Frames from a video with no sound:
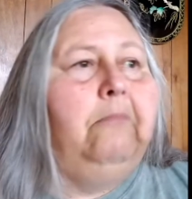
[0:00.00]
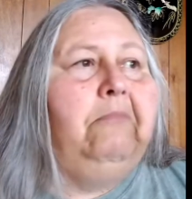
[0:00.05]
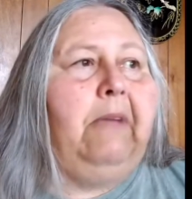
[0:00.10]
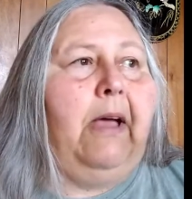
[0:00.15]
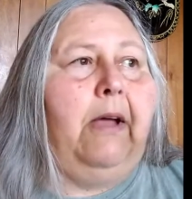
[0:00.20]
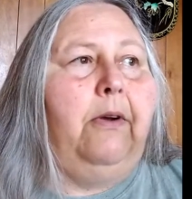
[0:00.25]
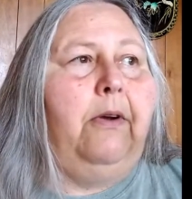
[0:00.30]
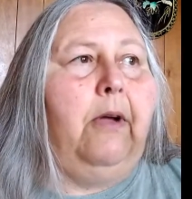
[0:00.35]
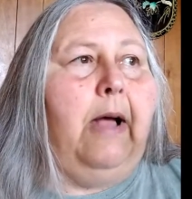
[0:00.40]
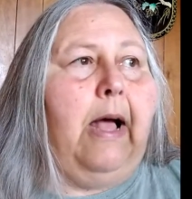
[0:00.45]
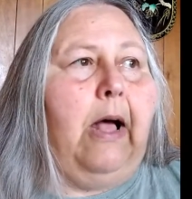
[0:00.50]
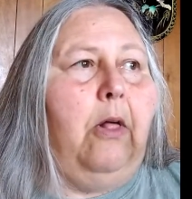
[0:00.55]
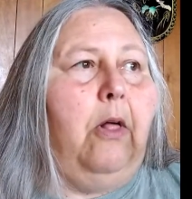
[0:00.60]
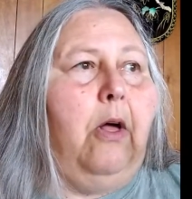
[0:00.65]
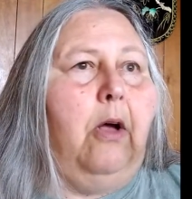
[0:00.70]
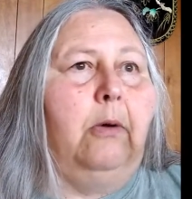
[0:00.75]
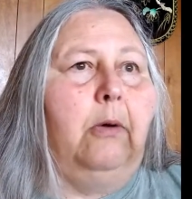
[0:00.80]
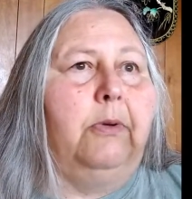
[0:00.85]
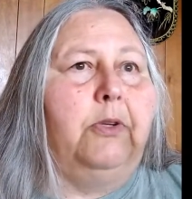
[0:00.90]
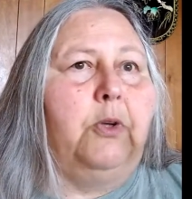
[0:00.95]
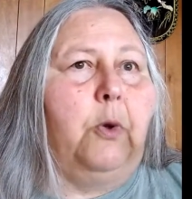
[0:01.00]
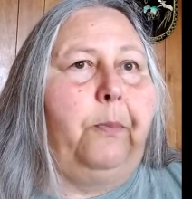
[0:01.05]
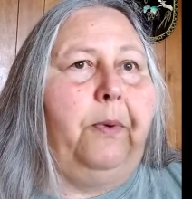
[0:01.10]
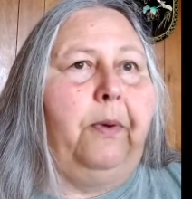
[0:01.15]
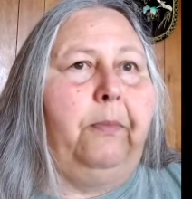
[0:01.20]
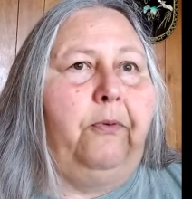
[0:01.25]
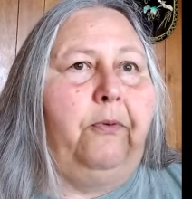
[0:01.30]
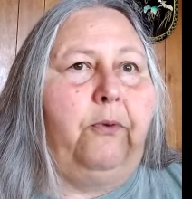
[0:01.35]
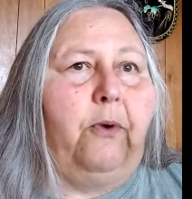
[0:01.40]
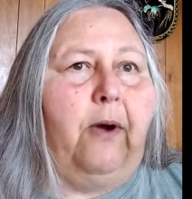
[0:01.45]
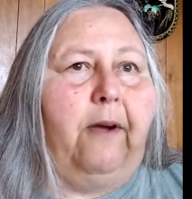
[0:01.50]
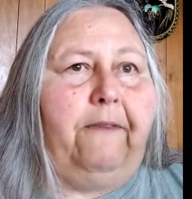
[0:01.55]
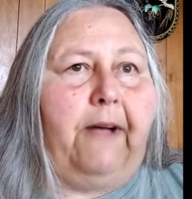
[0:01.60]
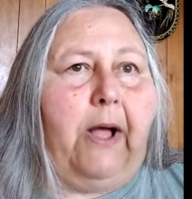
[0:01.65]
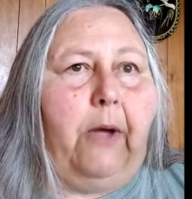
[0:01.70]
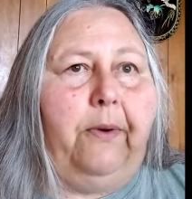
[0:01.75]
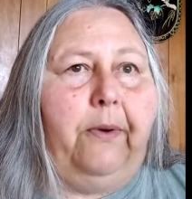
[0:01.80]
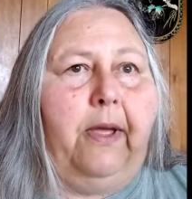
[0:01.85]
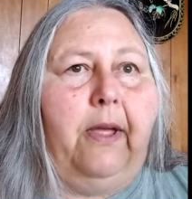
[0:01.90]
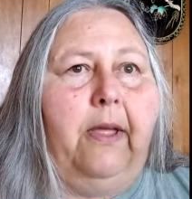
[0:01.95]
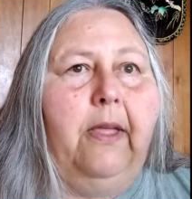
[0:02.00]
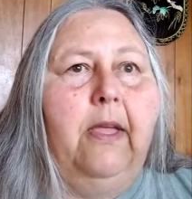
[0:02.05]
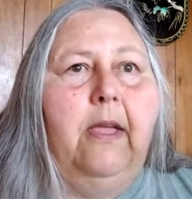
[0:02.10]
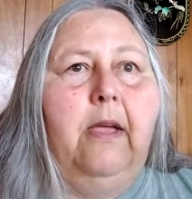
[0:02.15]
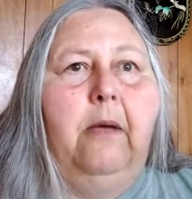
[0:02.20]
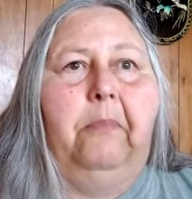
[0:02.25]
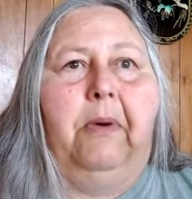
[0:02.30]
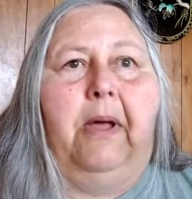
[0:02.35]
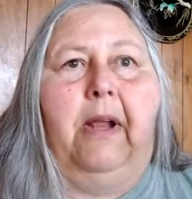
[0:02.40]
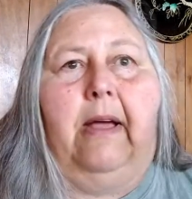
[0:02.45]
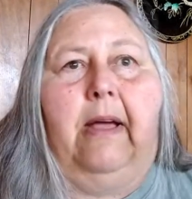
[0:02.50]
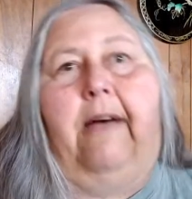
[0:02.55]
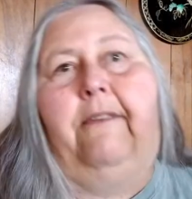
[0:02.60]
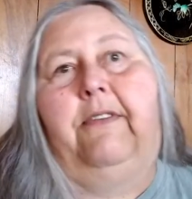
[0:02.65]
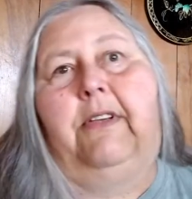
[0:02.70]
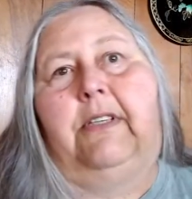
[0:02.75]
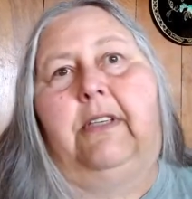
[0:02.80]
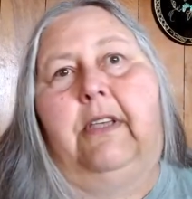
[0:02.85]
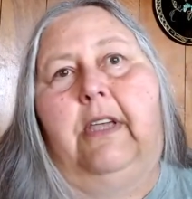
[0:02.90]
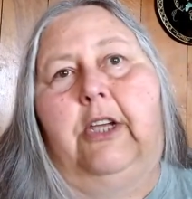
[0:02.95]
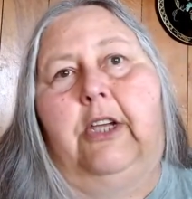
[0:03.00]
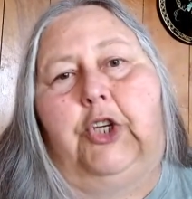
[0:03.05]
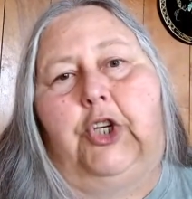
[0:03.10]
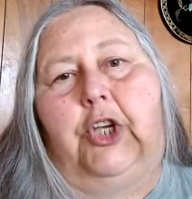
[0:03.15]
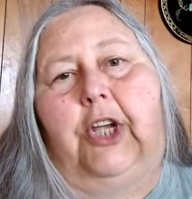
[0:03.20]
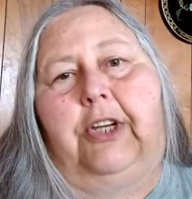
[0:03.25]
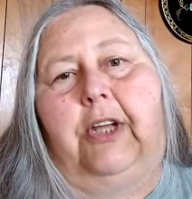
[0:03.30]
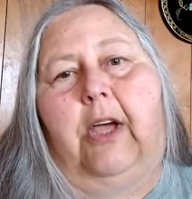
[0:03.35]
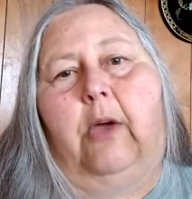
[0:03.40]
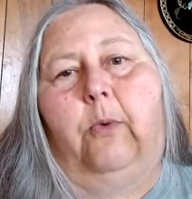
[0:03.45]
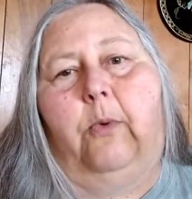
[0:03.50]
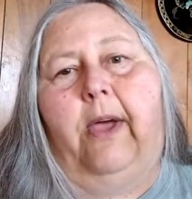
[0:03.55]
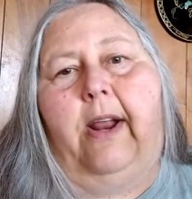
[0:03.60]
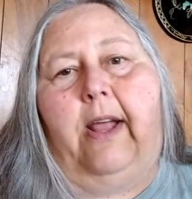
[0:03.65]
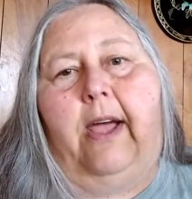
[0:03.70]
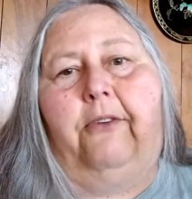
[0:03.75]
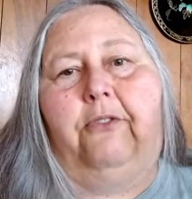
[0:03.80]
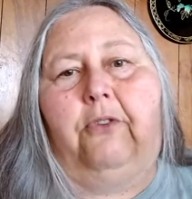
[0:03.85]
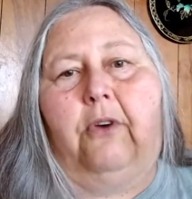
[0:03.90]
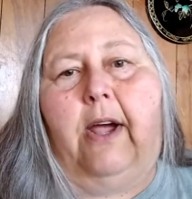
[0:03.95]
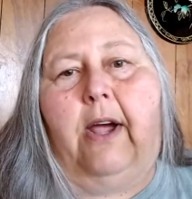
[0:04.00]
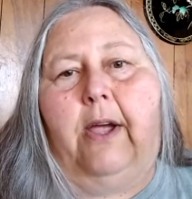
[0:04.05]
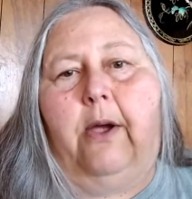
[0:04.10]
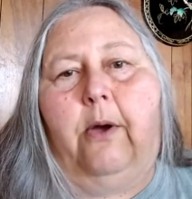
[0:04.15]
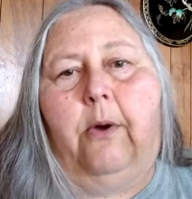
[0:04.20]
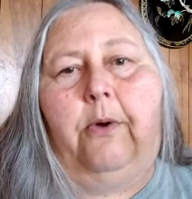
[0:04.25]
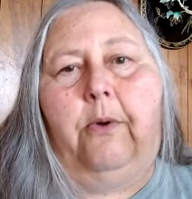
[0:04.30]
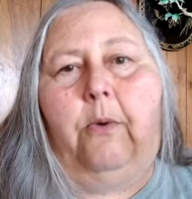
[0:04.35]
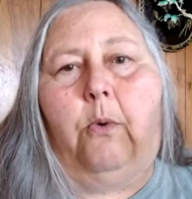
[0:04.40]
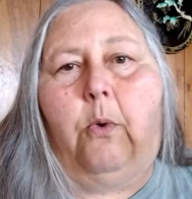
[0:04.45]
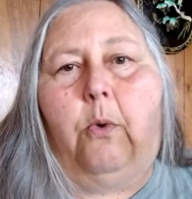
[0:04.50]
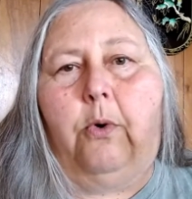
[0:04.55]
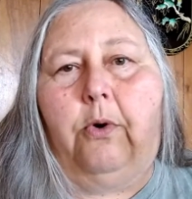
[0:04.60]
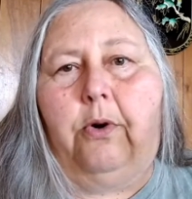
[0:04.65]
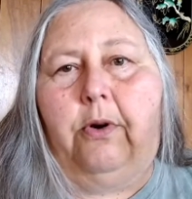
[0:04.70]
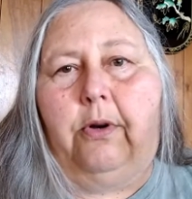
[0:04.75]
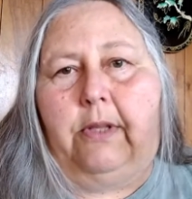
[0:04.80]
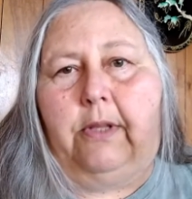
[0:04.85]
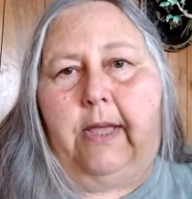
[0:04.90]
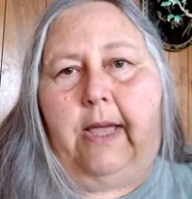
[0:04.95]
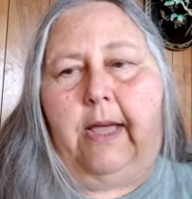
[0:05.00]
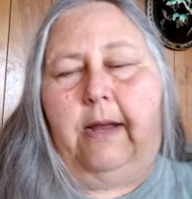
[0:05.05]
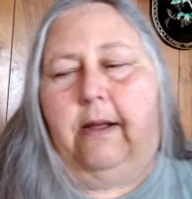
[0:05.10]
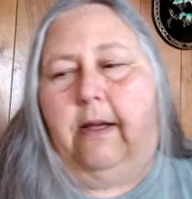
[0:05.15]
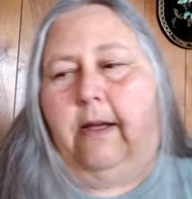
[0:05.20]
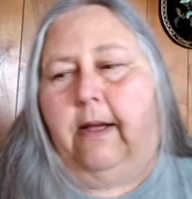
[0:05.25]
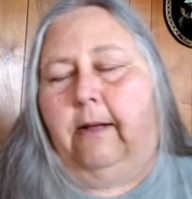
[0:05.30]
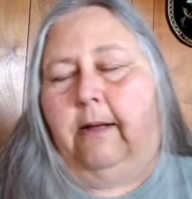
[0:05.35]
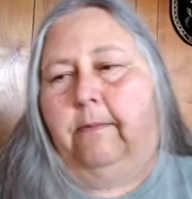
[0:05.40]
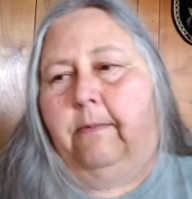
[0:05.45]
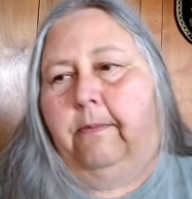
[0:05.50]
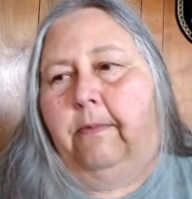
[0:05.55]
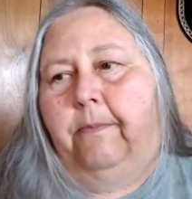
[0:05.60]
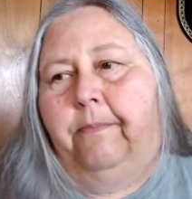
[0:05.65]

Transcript: I don't know how long it was open before I found it, but obviously it shut down right after I ordered that uh,